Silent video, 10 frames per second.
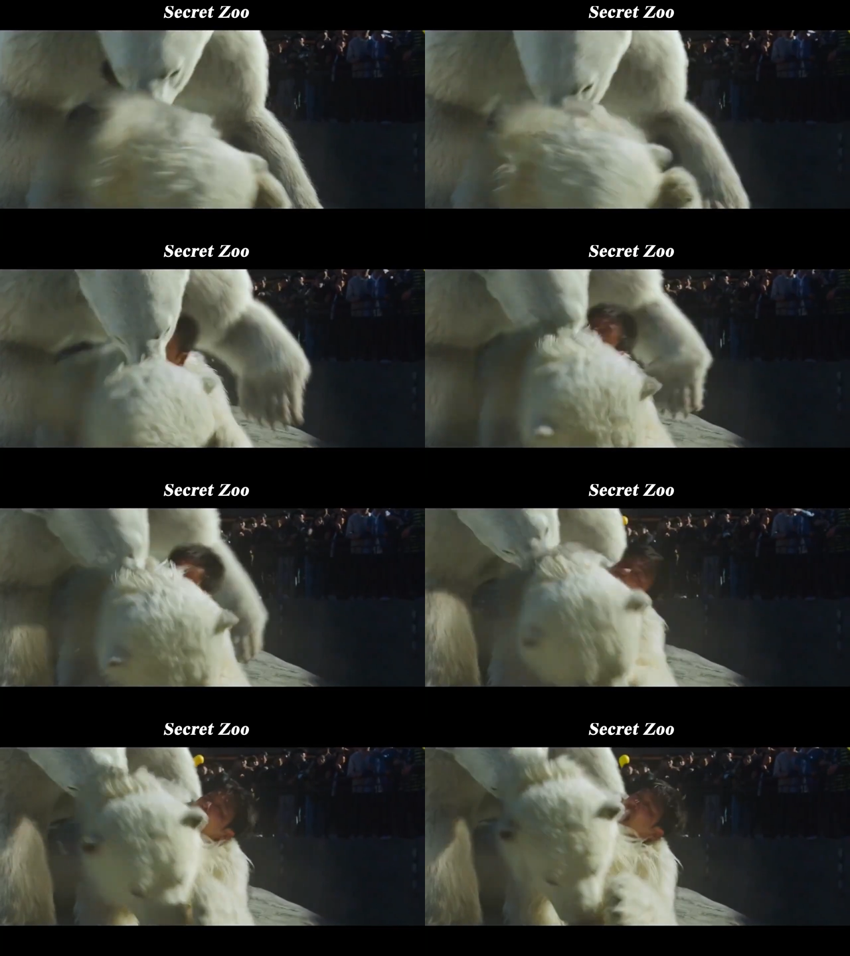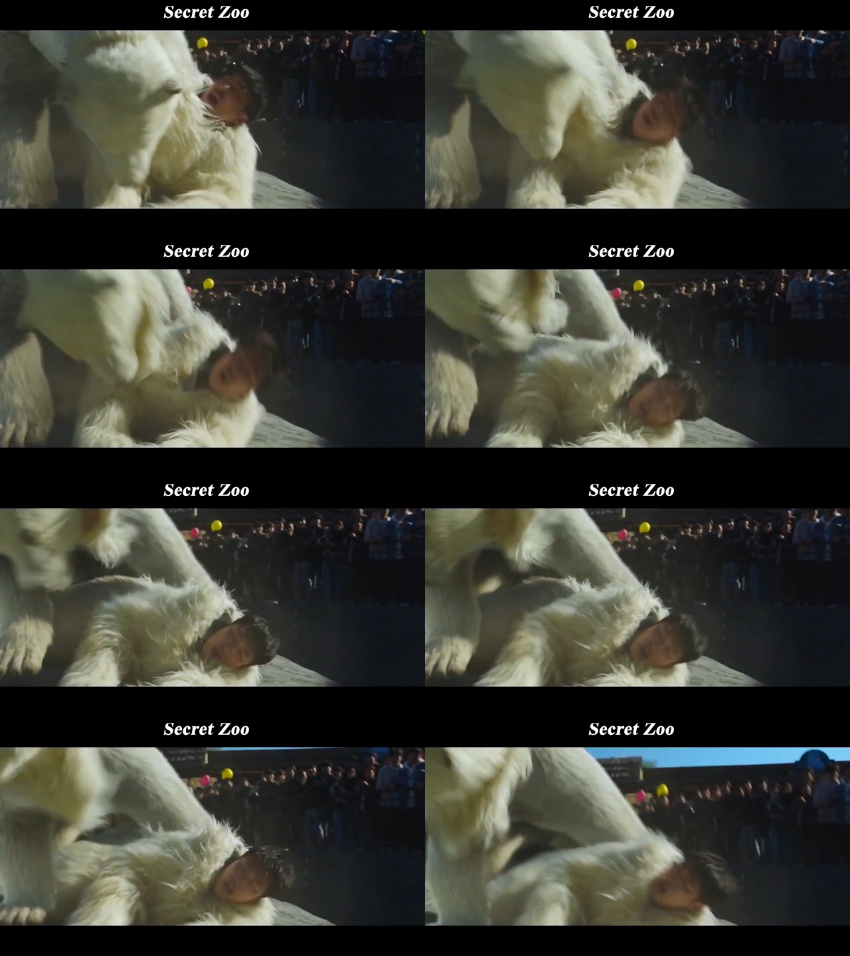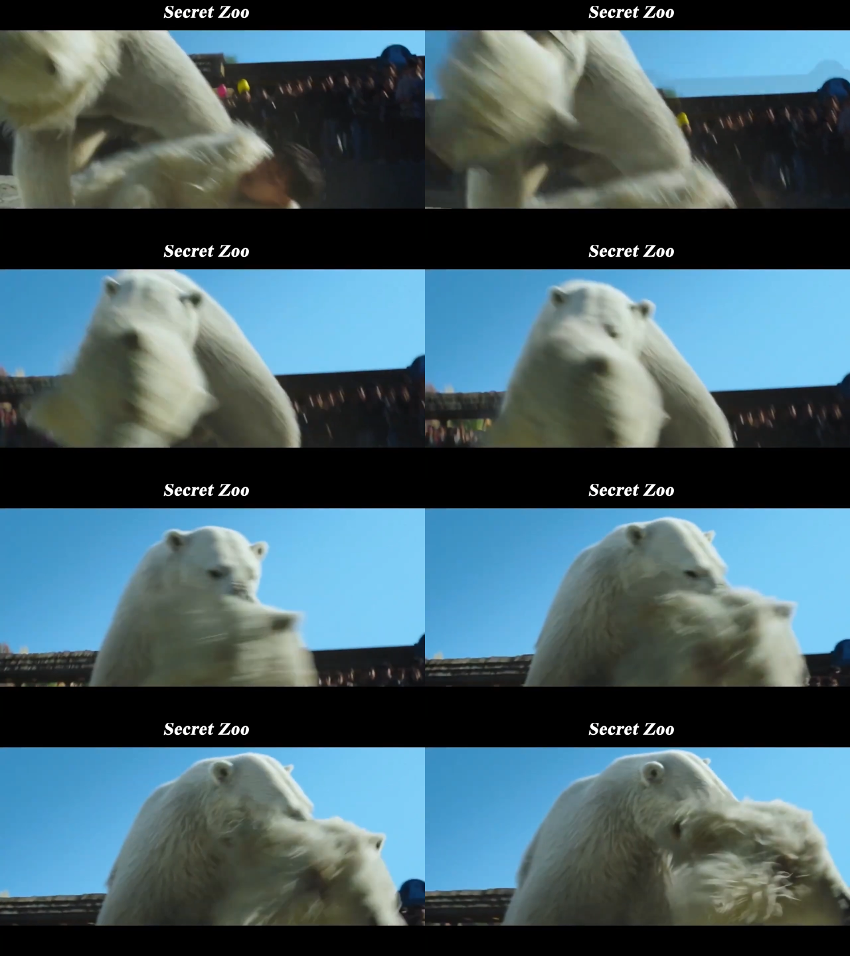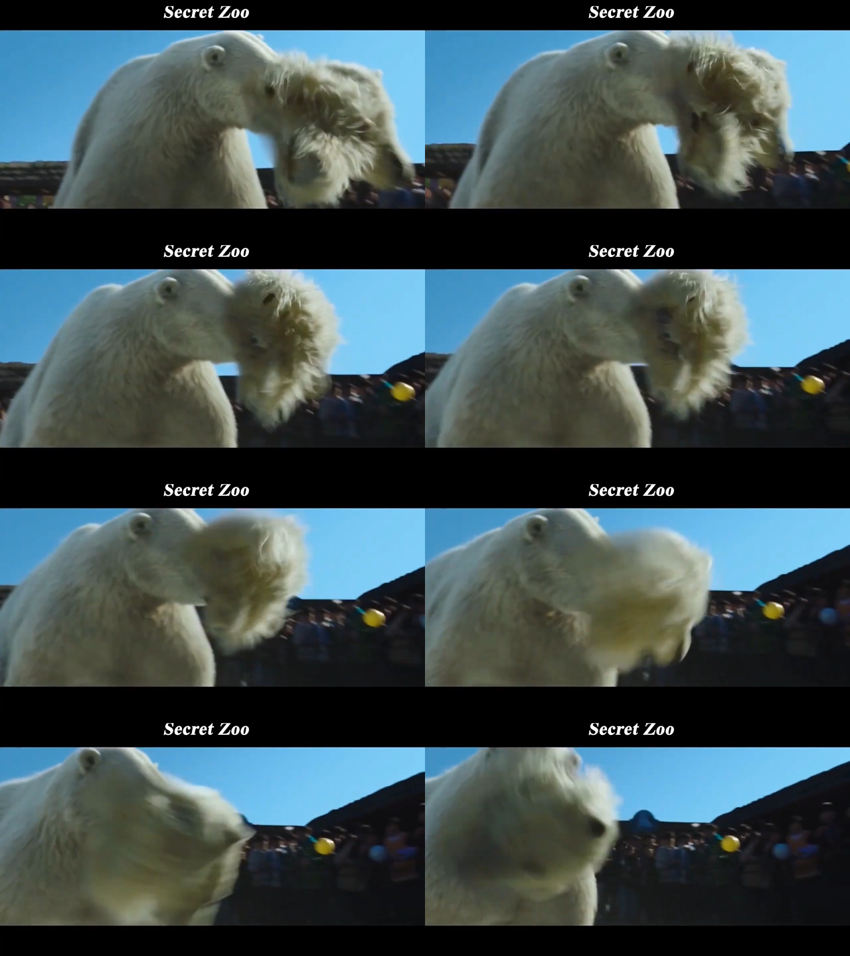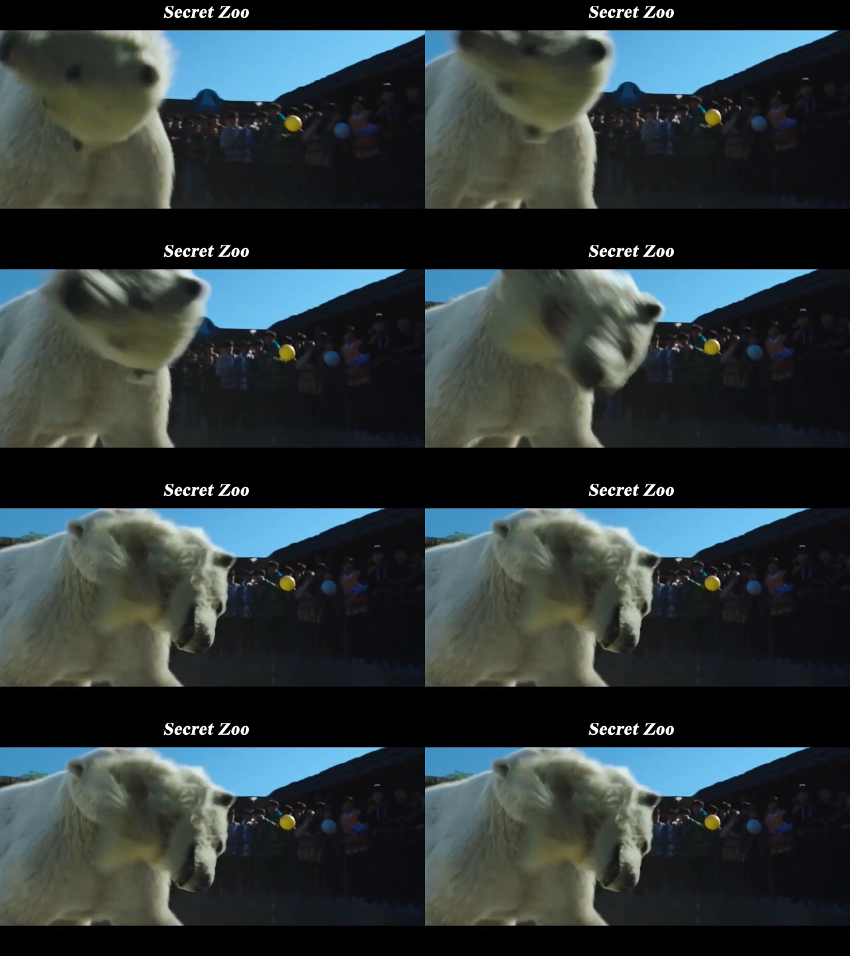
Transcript: No face is visible, so there are no lips to read.